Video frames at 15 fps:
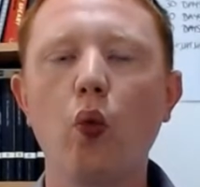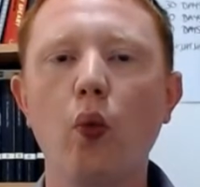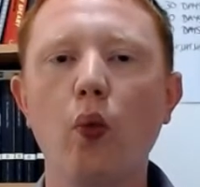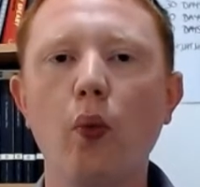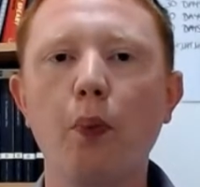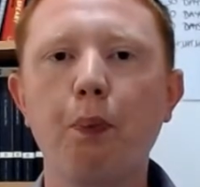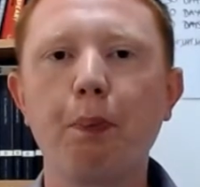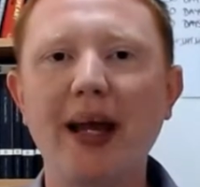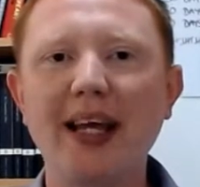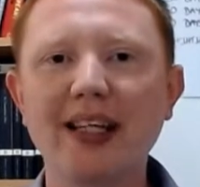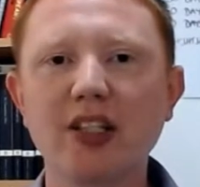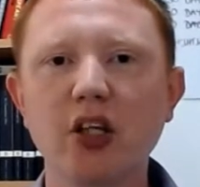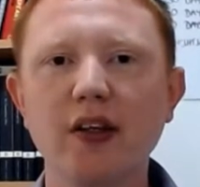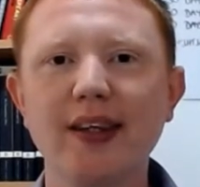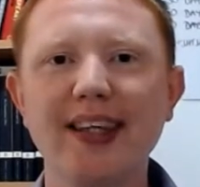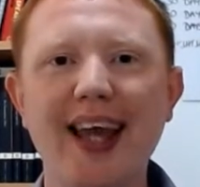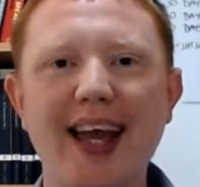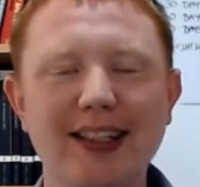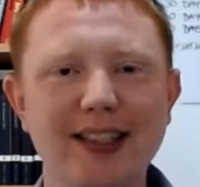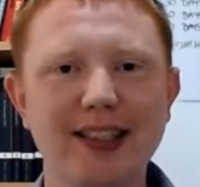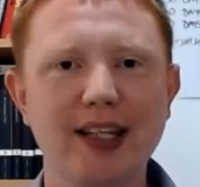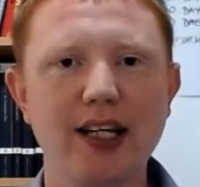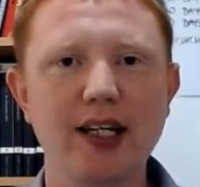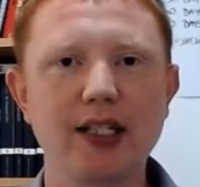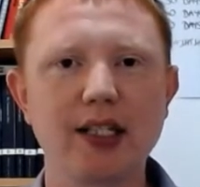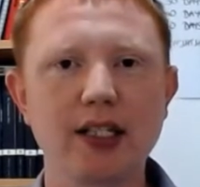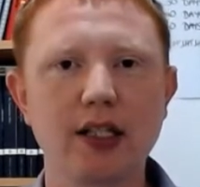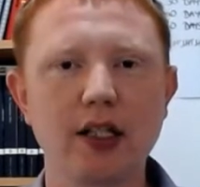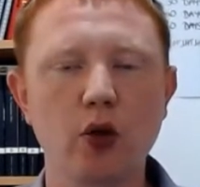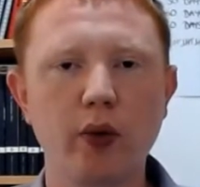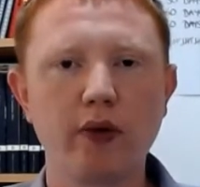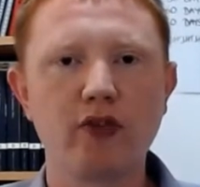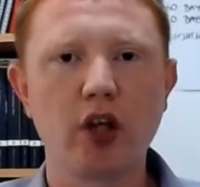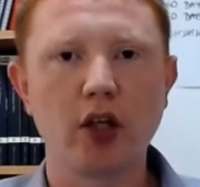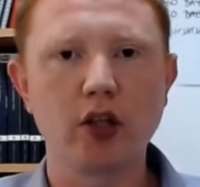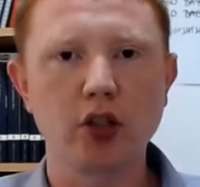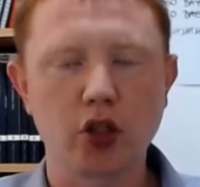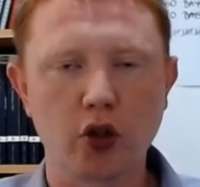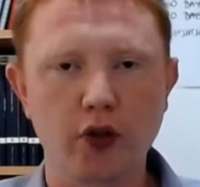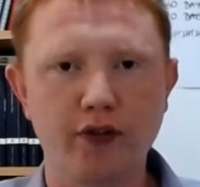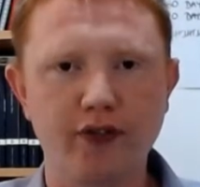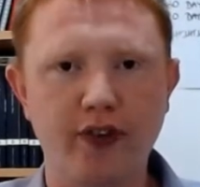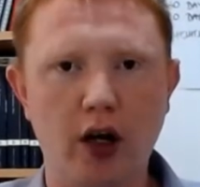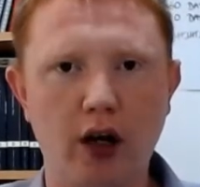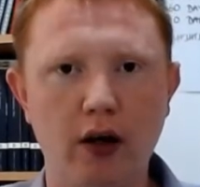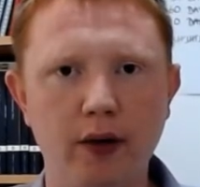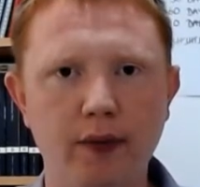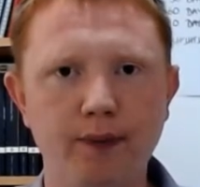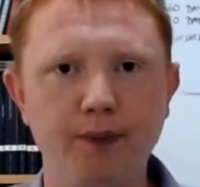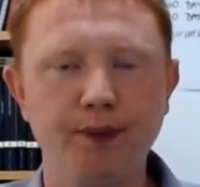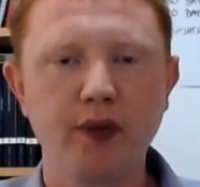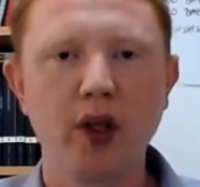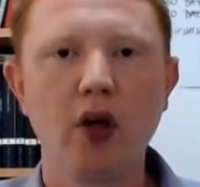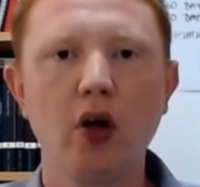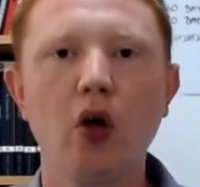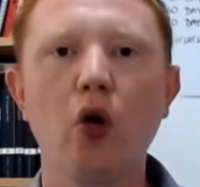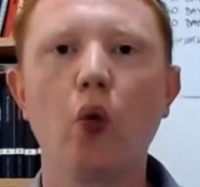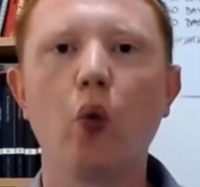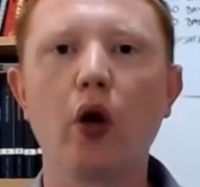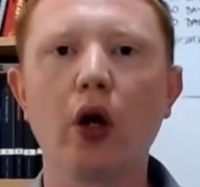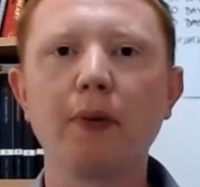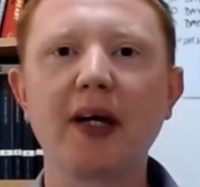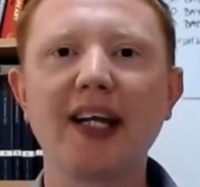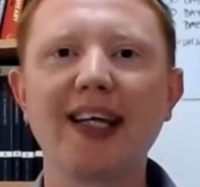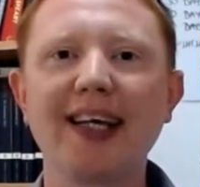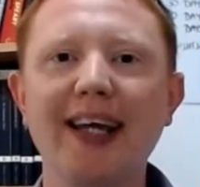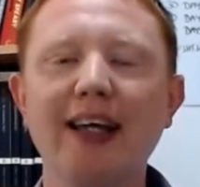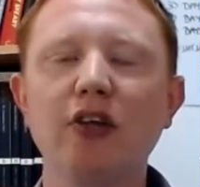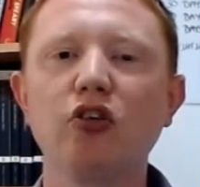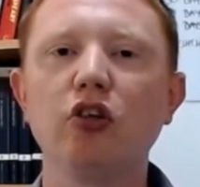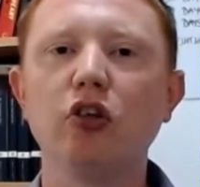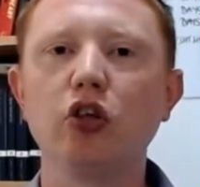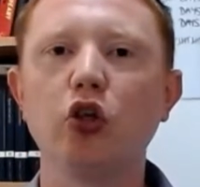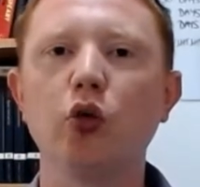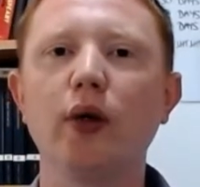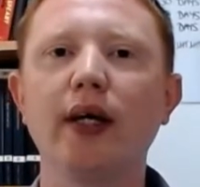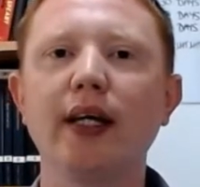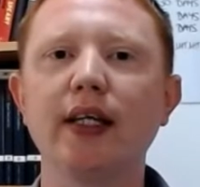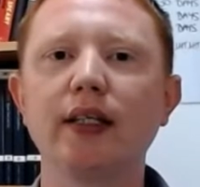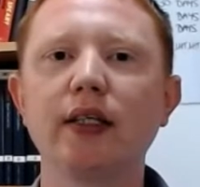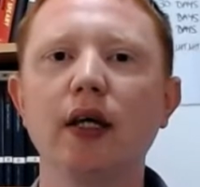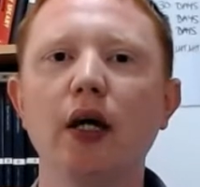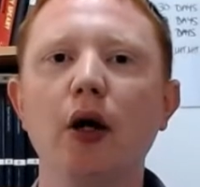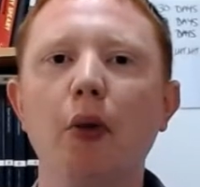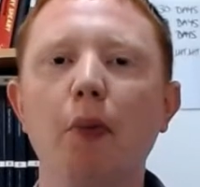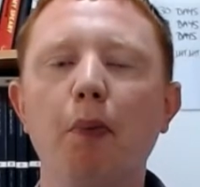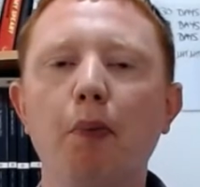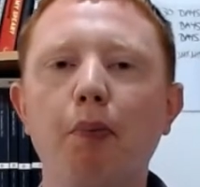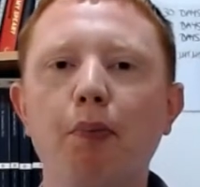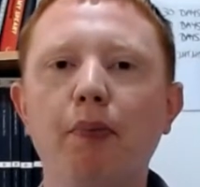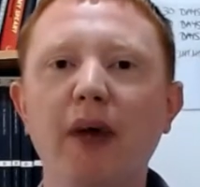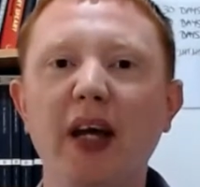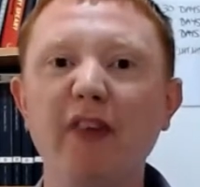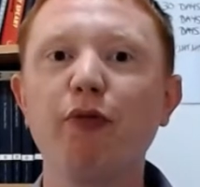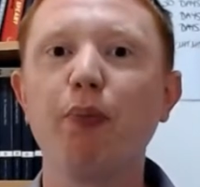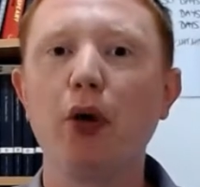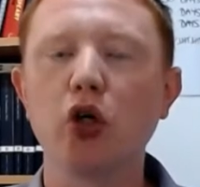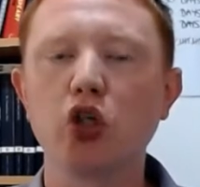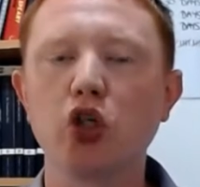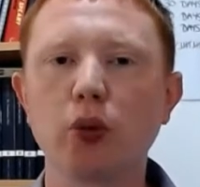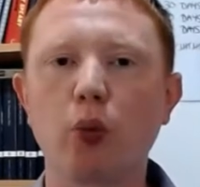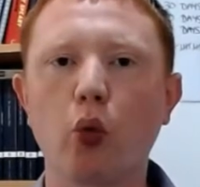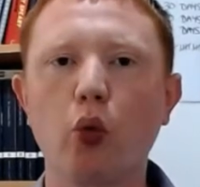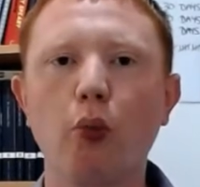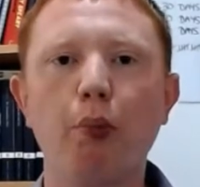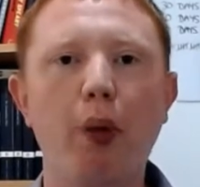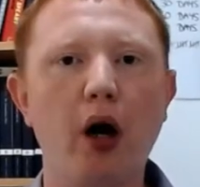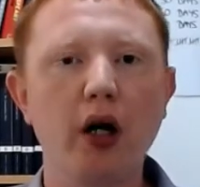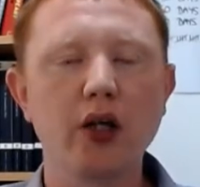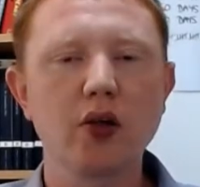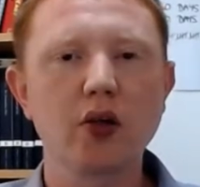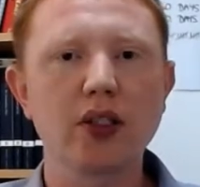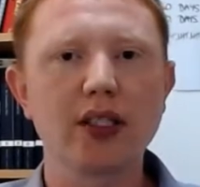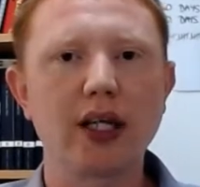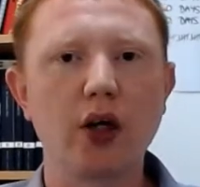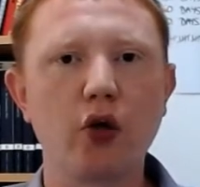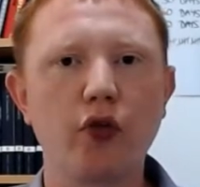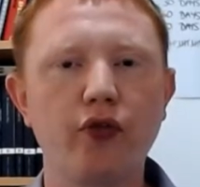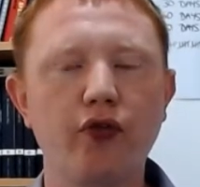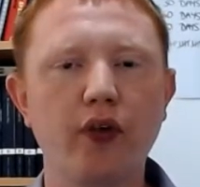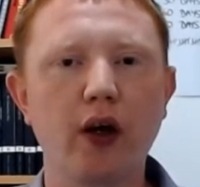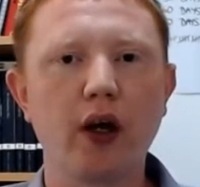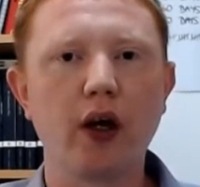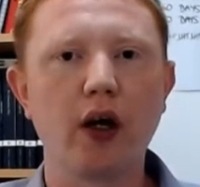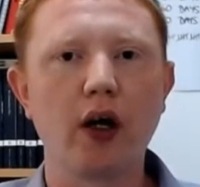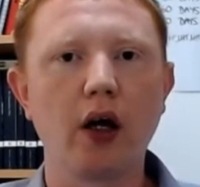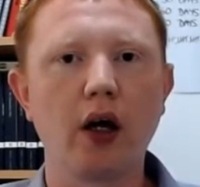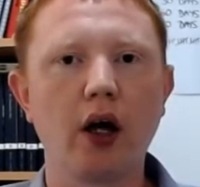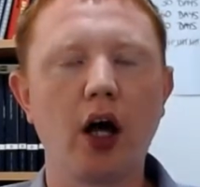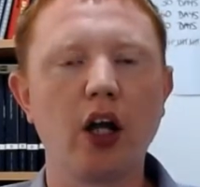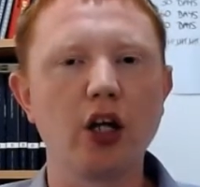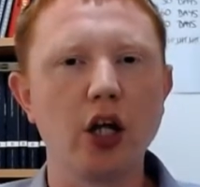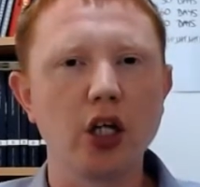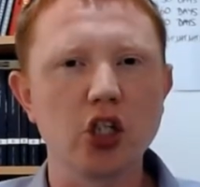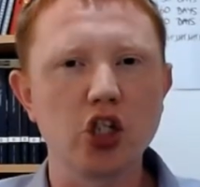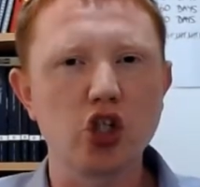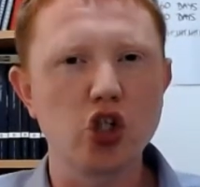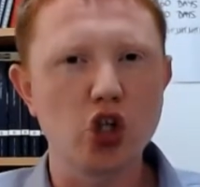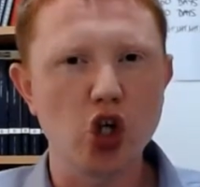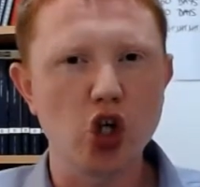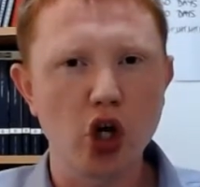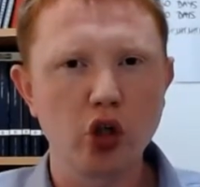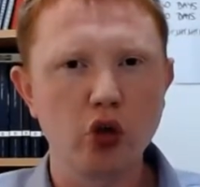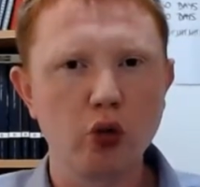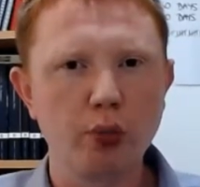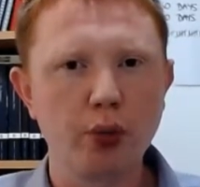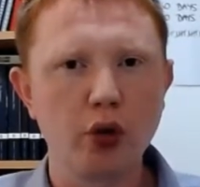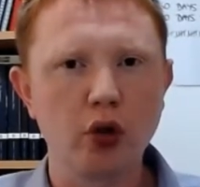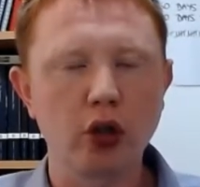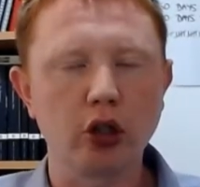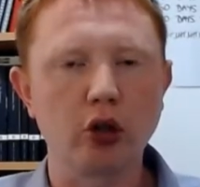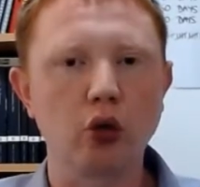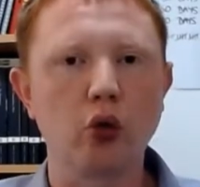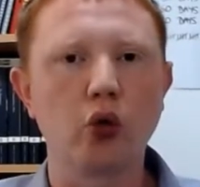based on the exercises that we've done so far, what I'm going to get you to do is, if possible, buy yourself a nice journal book, or